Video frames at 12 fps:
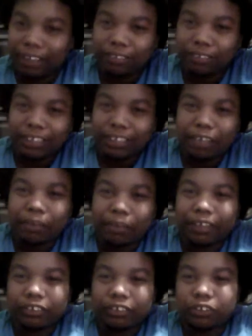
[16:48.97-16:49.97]
I don't think
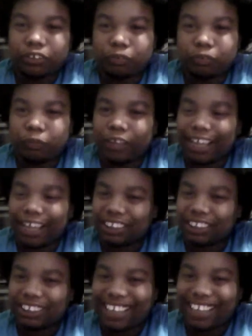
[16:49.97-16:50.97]
anybody else would have
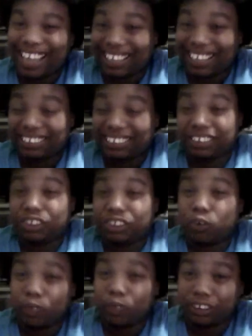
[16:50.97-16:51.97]
actually asked the
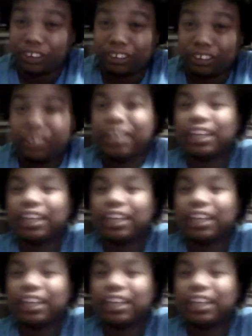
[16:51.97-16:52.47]
question.